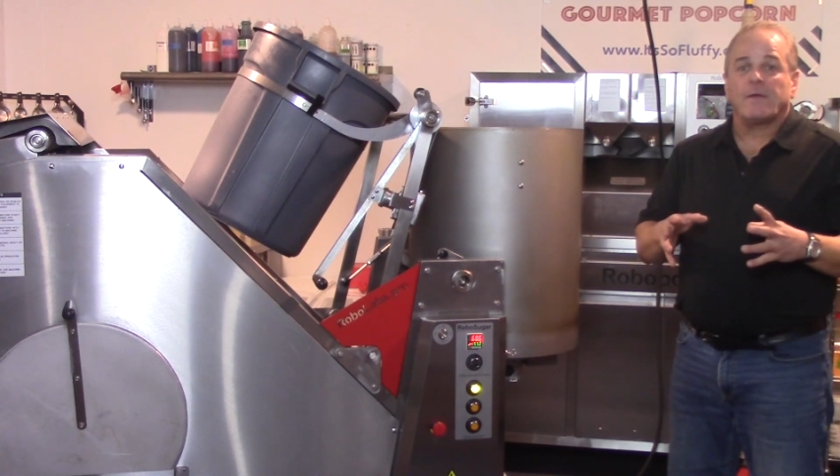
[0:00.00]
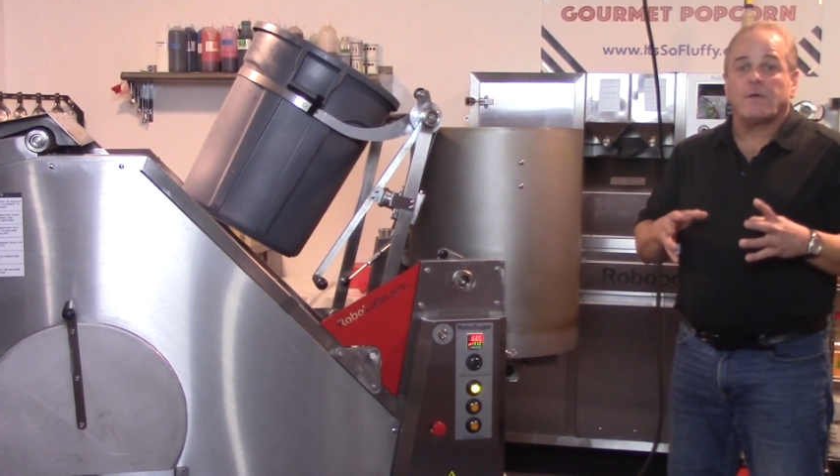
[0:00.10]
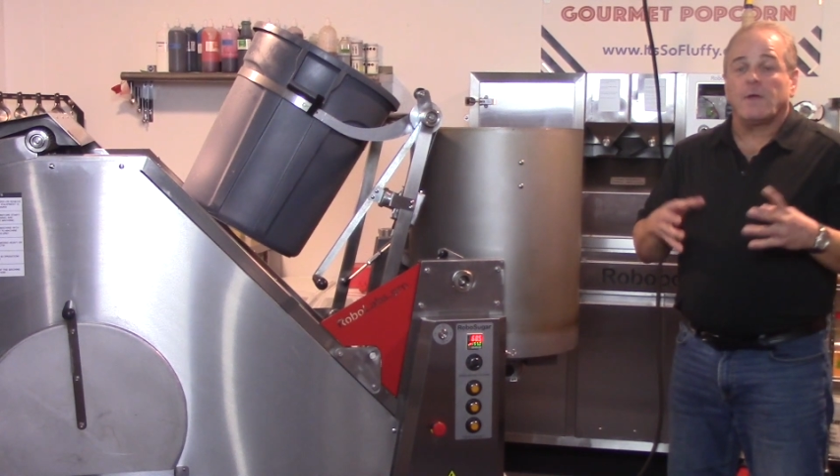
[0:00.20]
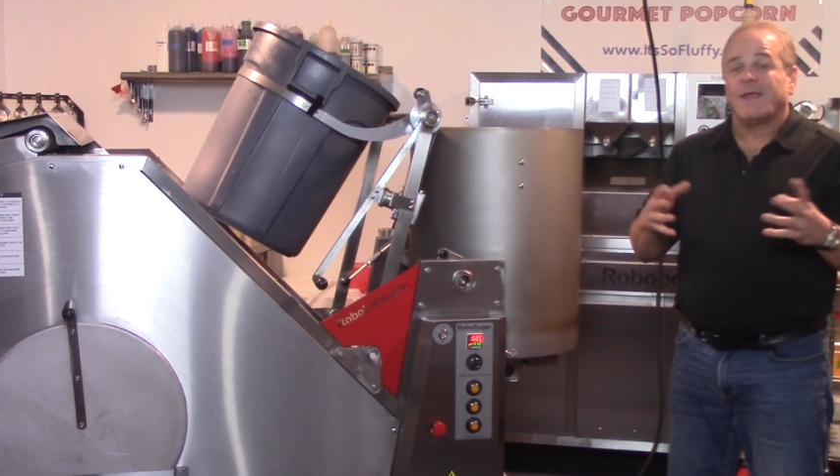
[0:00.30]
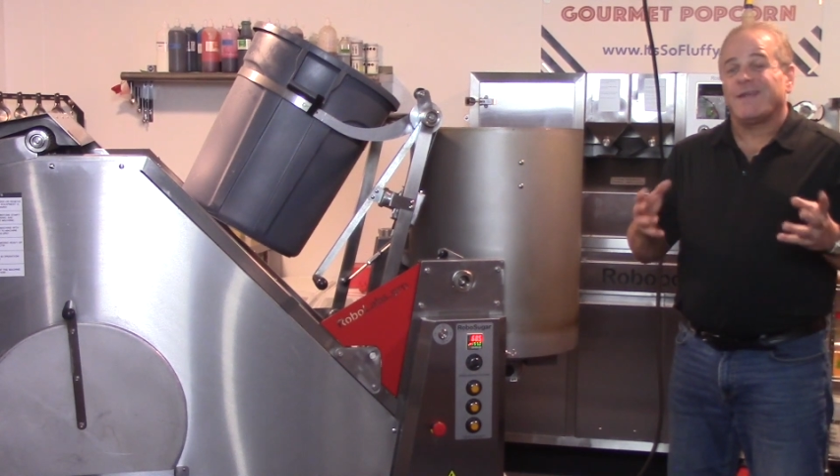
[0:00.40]

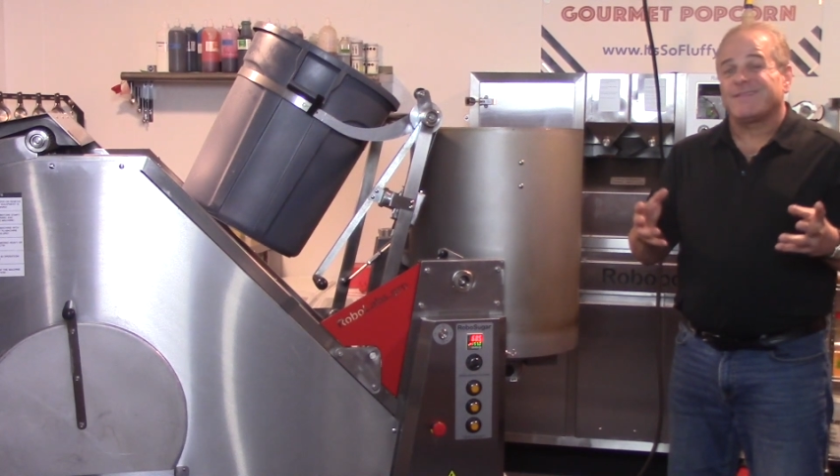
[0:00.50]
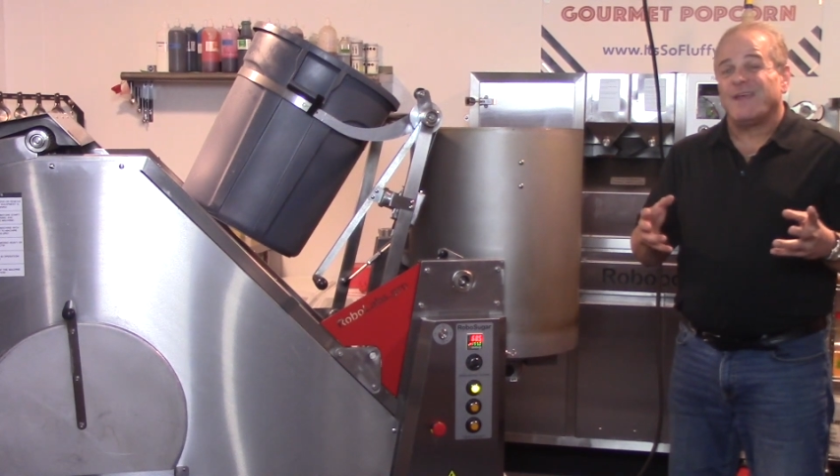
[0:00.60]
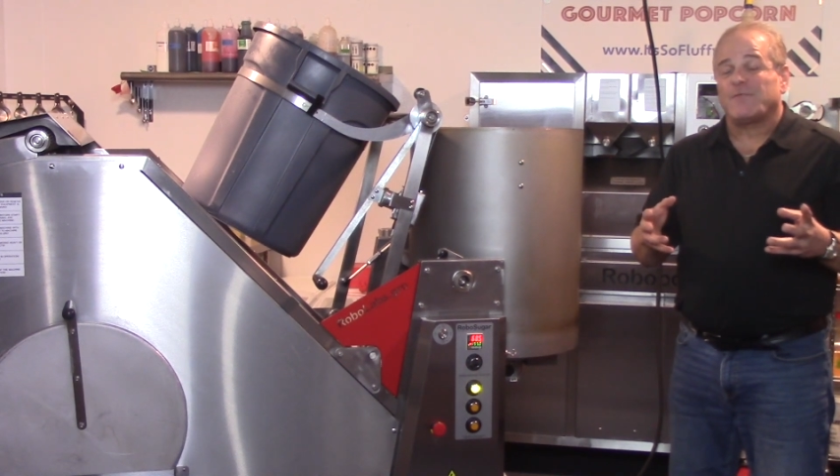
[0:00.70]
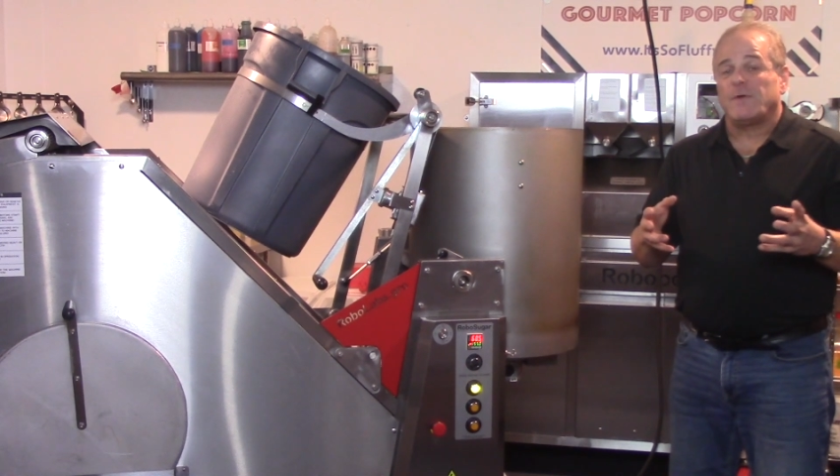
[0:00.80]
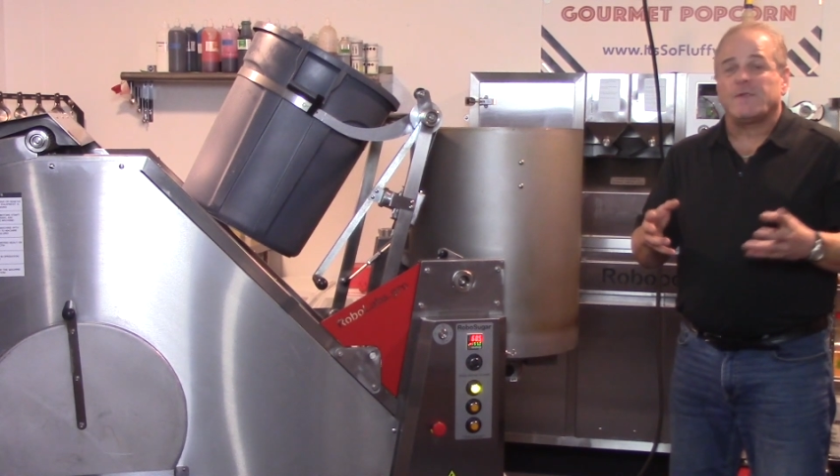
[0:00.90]
cooking is
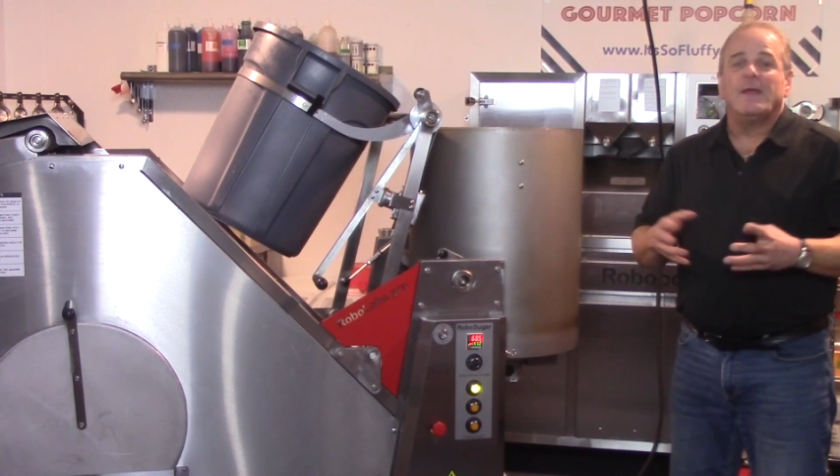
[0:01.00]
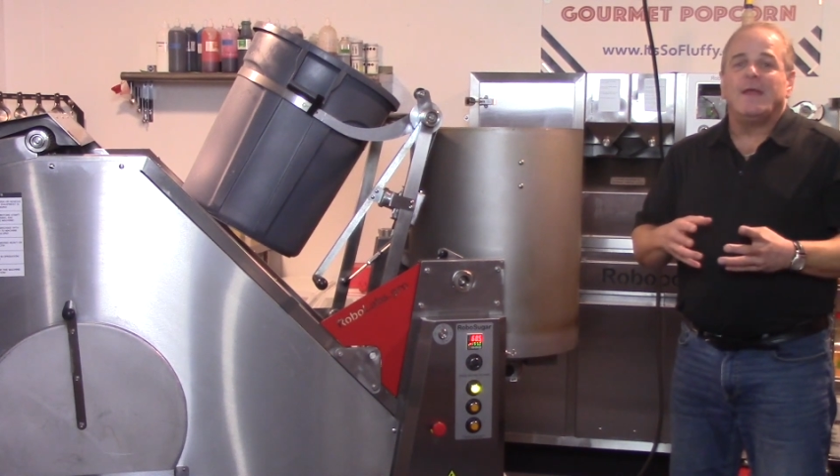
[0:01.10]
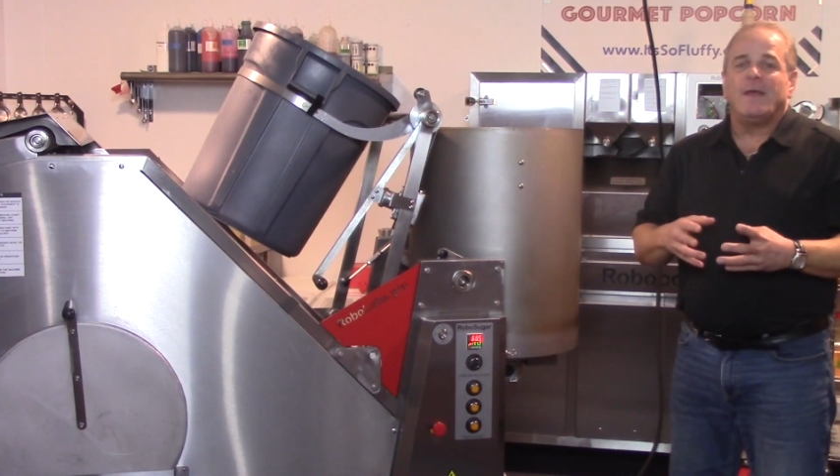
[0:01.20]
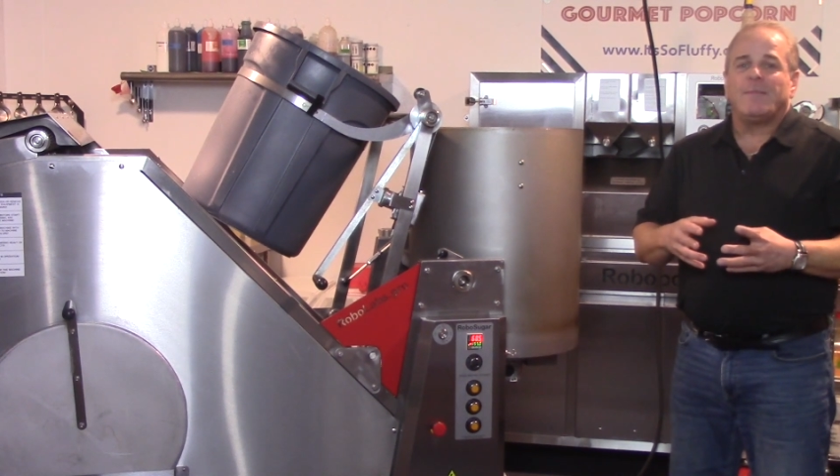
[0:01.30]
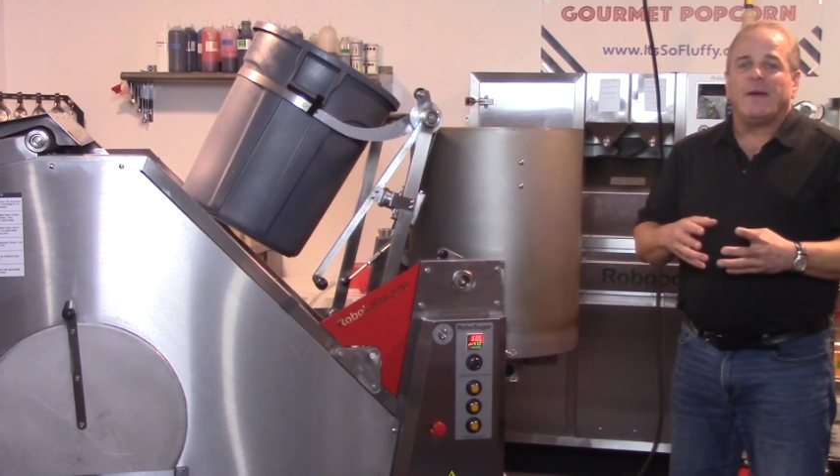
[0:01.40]
different
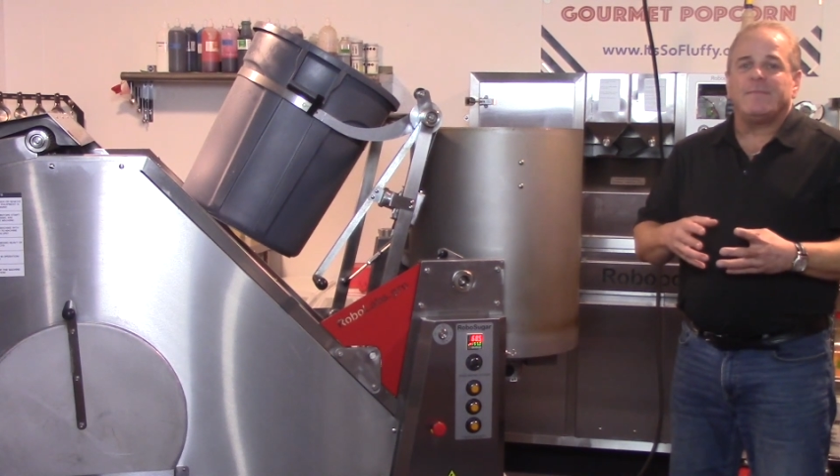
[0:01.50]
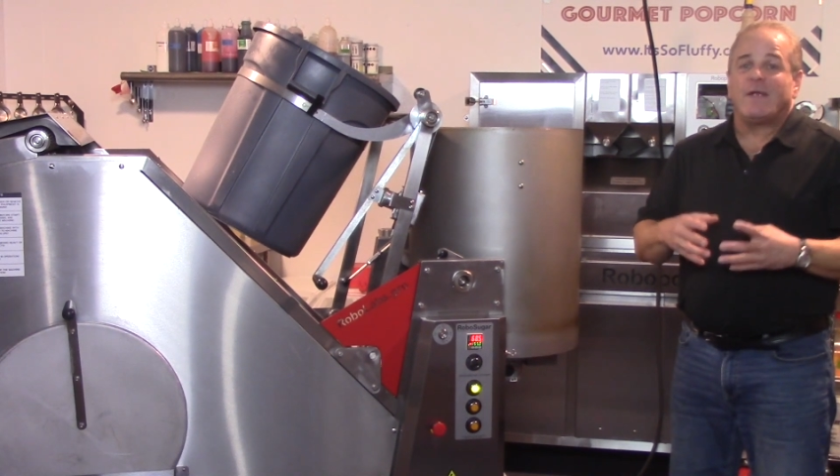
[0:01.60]
but